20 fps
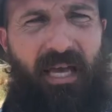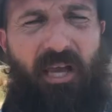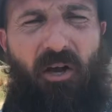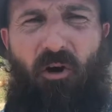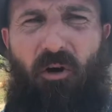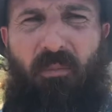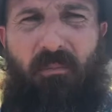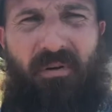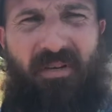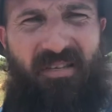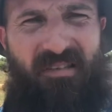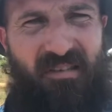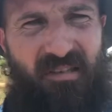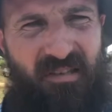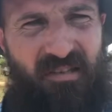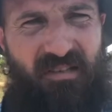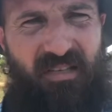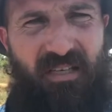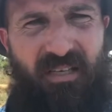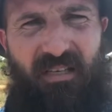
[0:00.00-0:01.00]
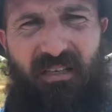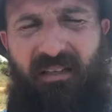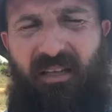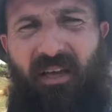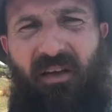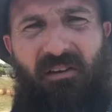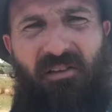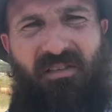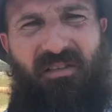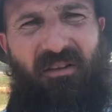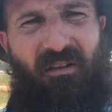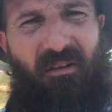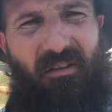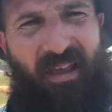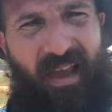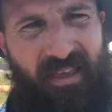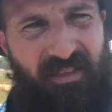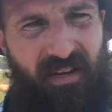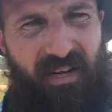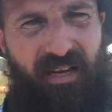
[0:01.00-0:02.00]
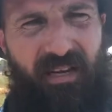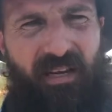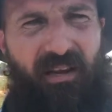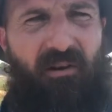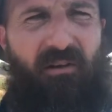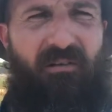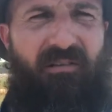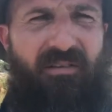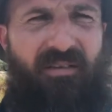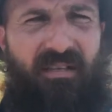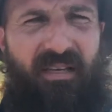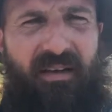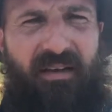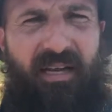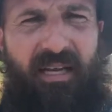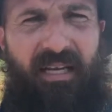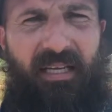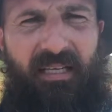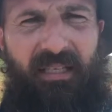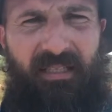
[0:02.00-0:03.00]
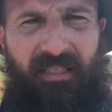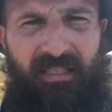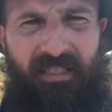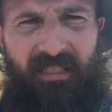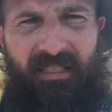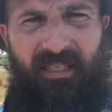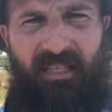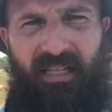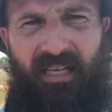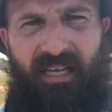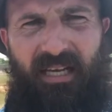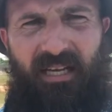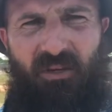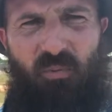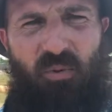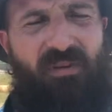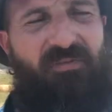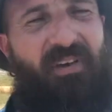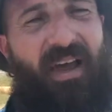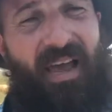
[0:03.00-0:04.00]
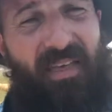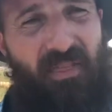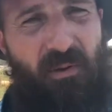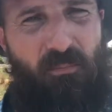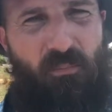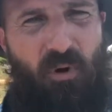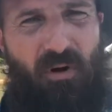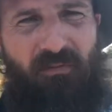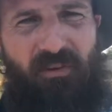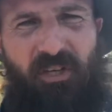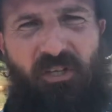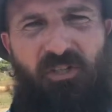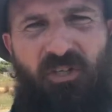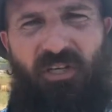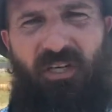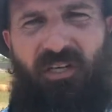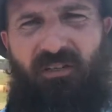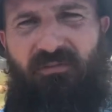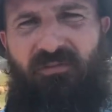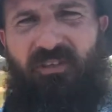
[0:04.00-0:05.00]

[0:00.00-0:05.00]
are persisting, they are still gathering here on a Sunday. We've had the privilege of